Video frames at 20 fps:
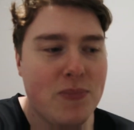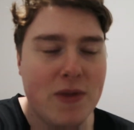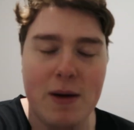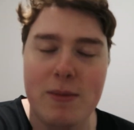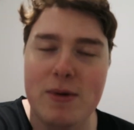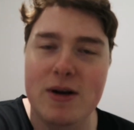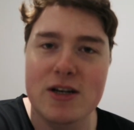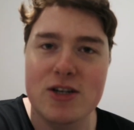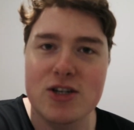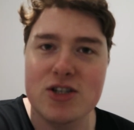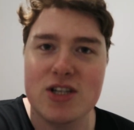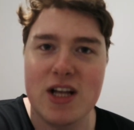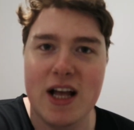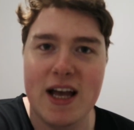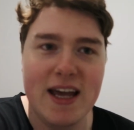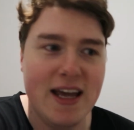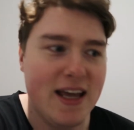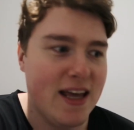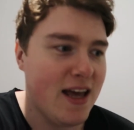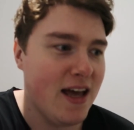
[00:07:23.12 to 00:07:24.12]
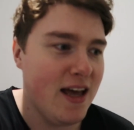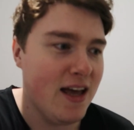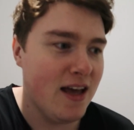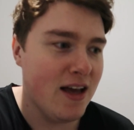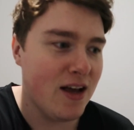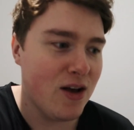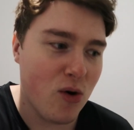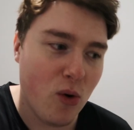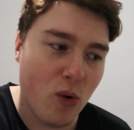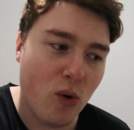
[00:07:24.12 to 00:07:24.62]
I'm gonna just like
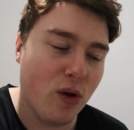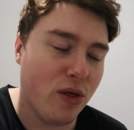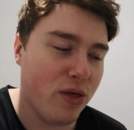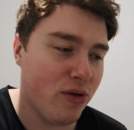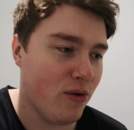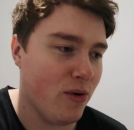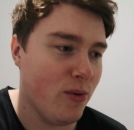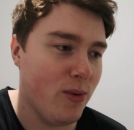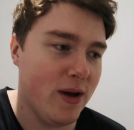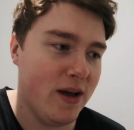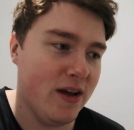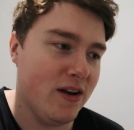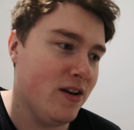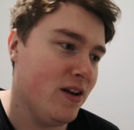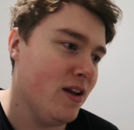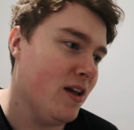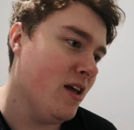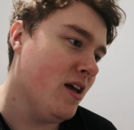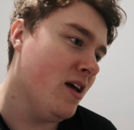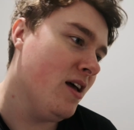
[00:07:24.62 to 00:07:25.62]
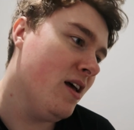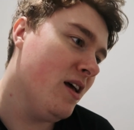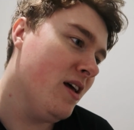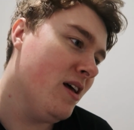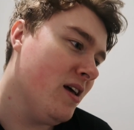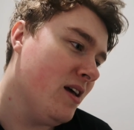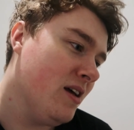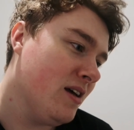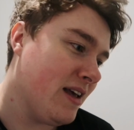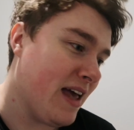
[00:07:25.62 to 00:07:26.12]
go through it,
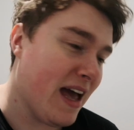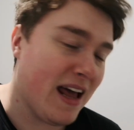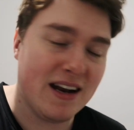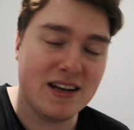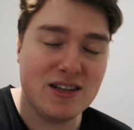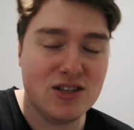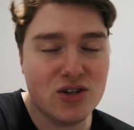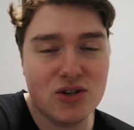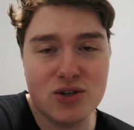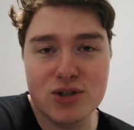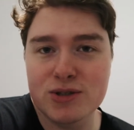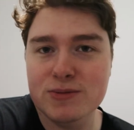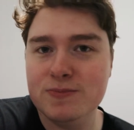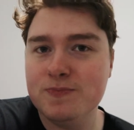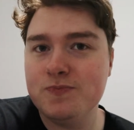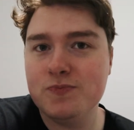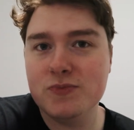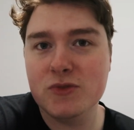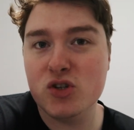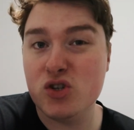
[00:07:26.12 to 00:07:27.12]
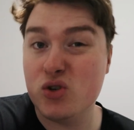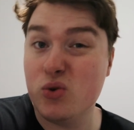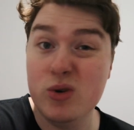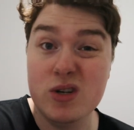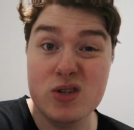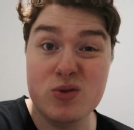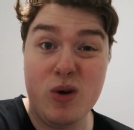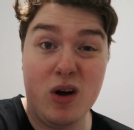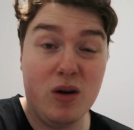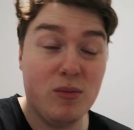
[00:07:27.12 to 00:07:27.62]
get it done, show
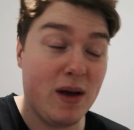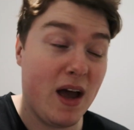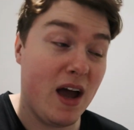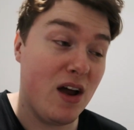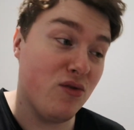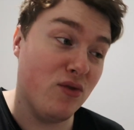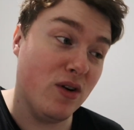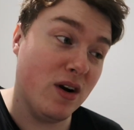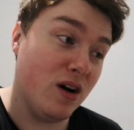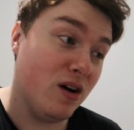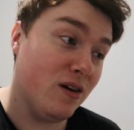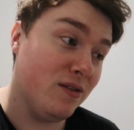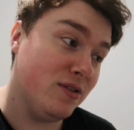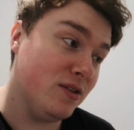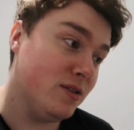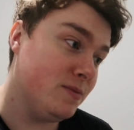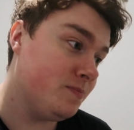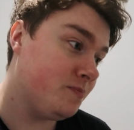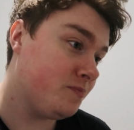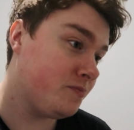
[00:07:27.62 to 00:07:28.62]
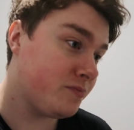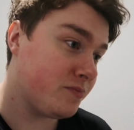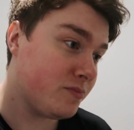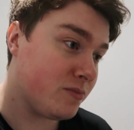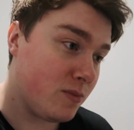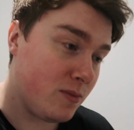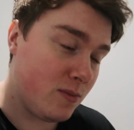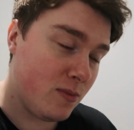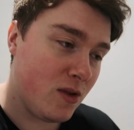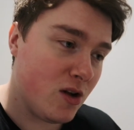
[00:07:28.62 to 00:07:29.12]
you what I'm getting rid of.
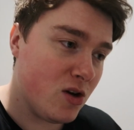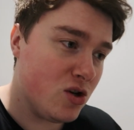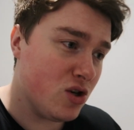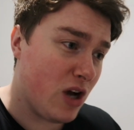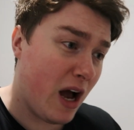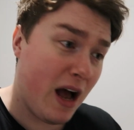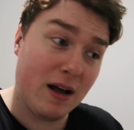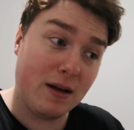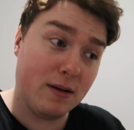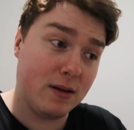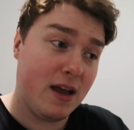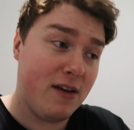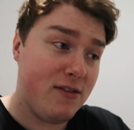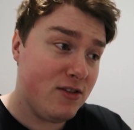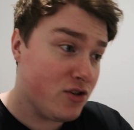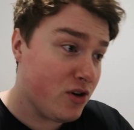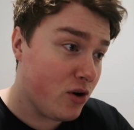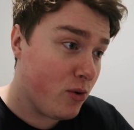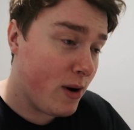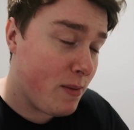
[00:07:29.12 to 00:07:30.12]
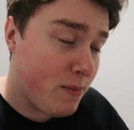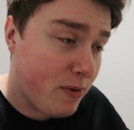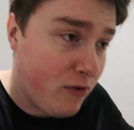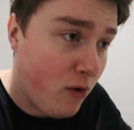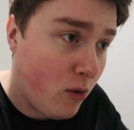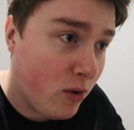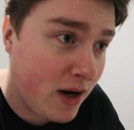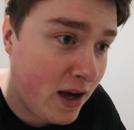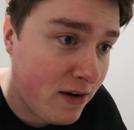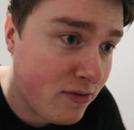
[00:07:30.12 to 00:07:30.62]
I'll give you a quick before and